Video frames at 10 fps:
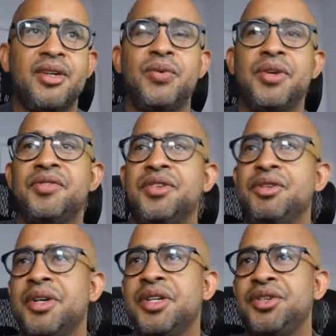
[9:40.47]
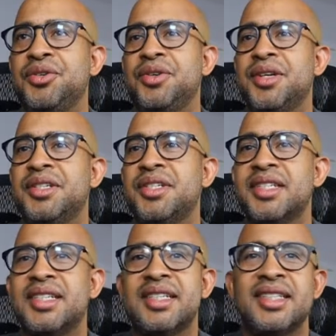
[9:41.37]
with you and
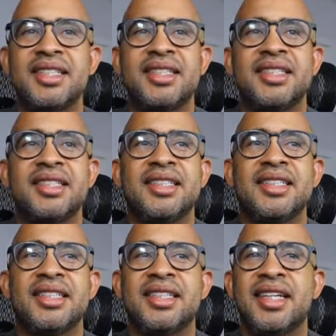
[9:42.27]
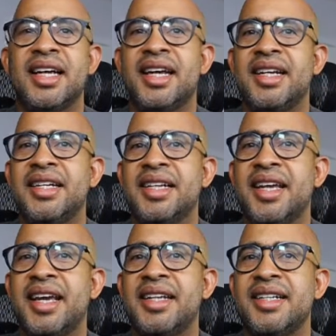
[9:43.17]
yours, and I
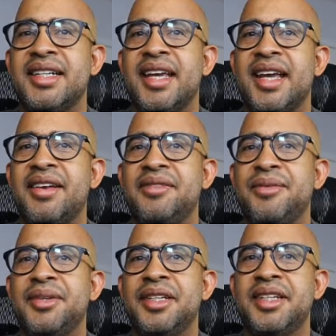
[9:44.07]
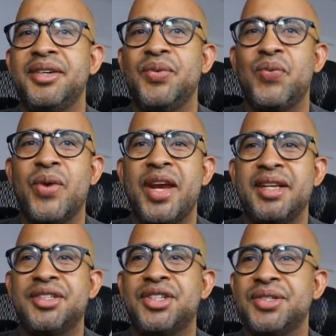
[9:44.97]
can't really
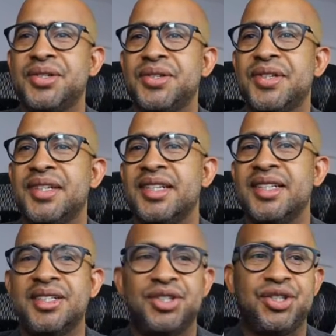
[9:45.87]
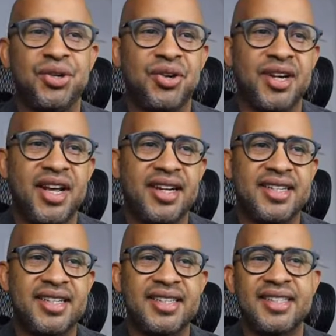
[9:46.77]
wait to. I hope all is
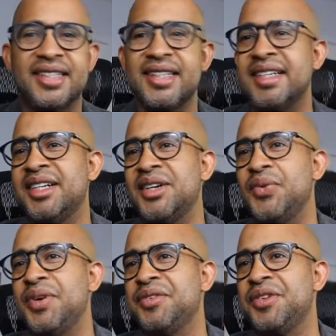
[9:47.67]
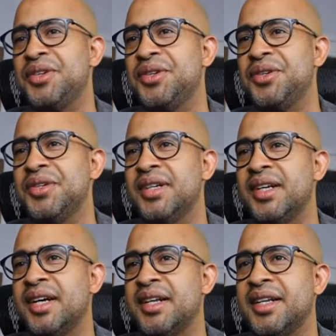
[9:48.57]
well with you
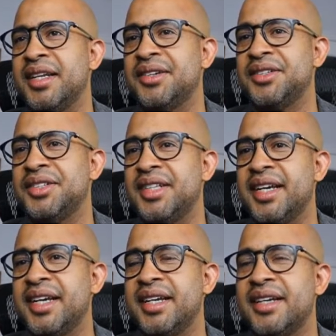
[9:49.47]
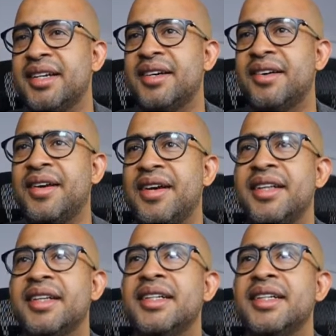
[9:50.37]
later today. All right.